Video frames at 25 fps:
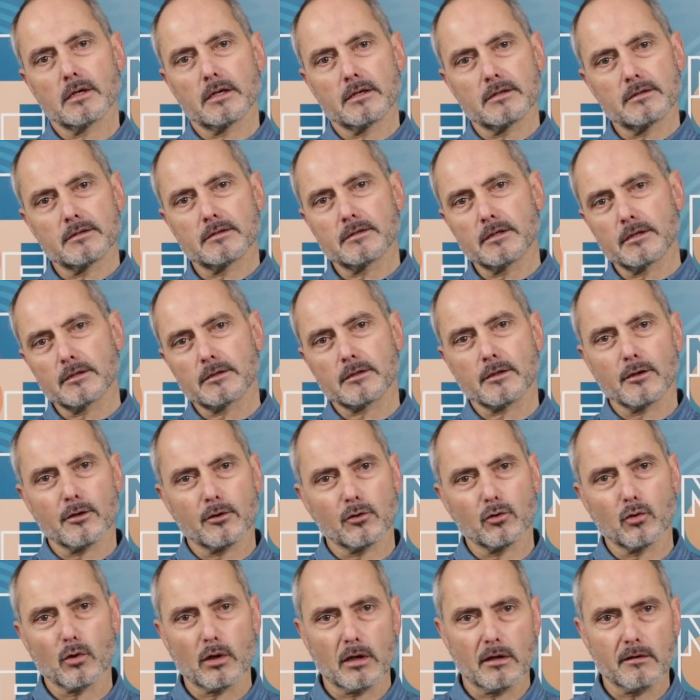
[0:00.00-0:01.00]
it's just going
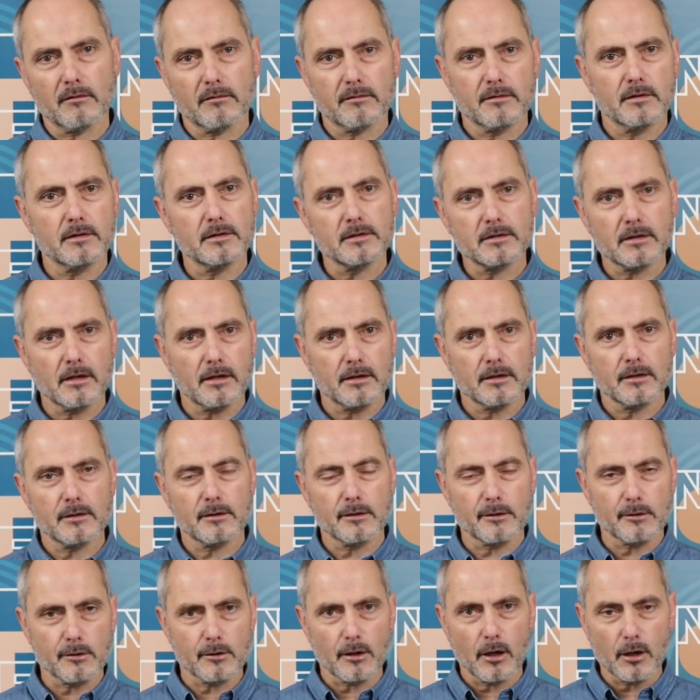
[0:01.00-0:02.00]
to have these tiny
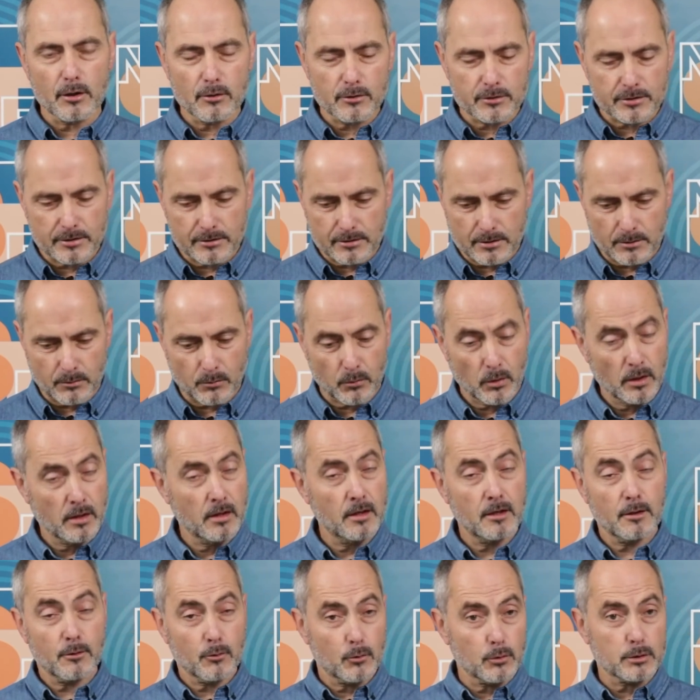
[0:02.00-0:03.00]
little holes in them,
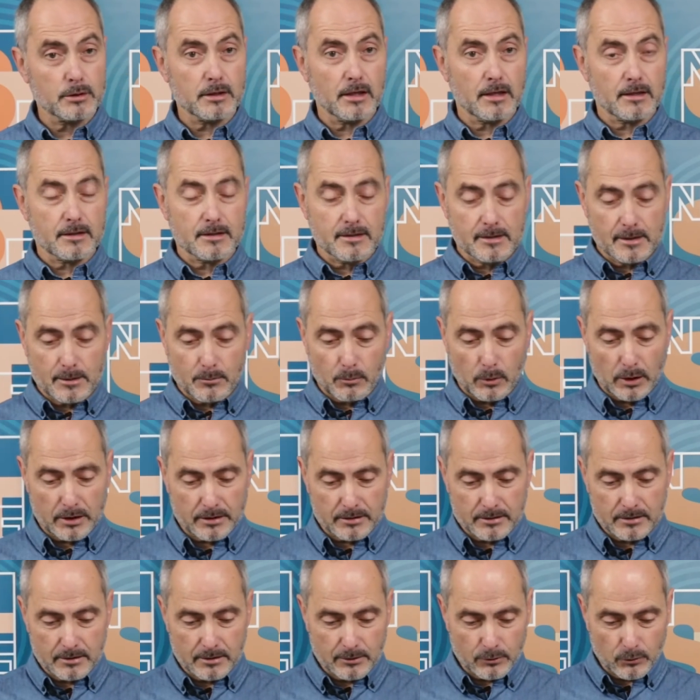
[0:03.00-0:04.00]
which actually
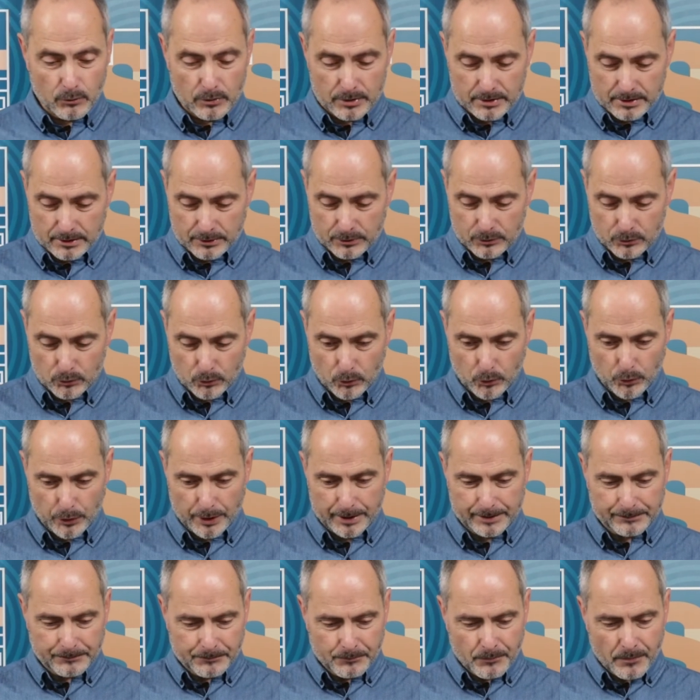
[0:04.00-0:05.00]
makes an interesting story.
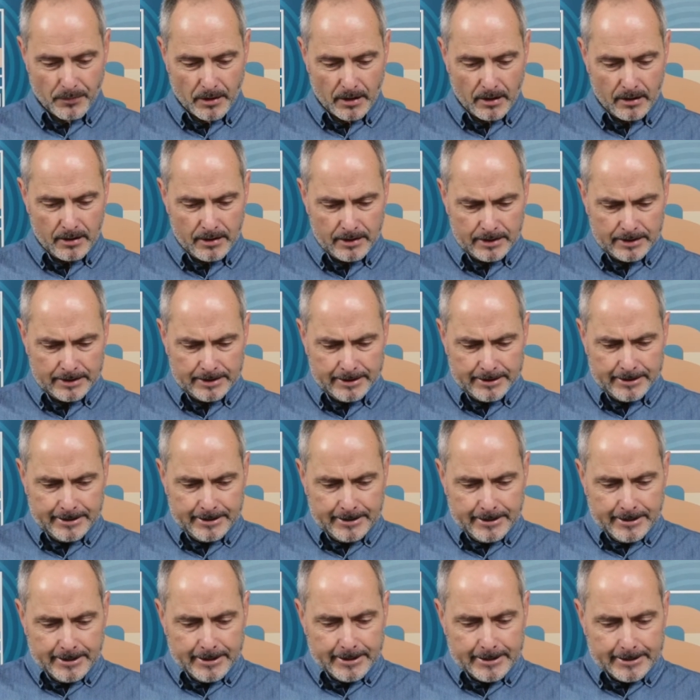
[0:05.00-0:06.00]

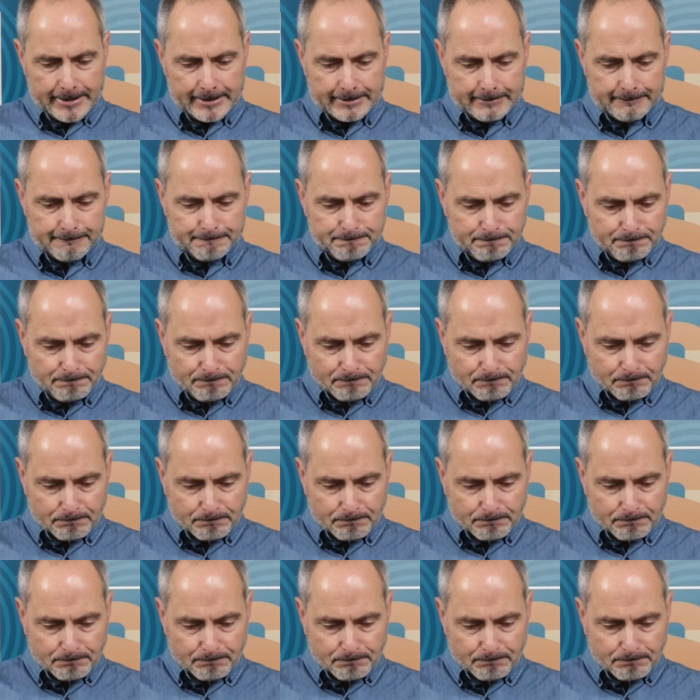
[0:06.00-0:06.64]
From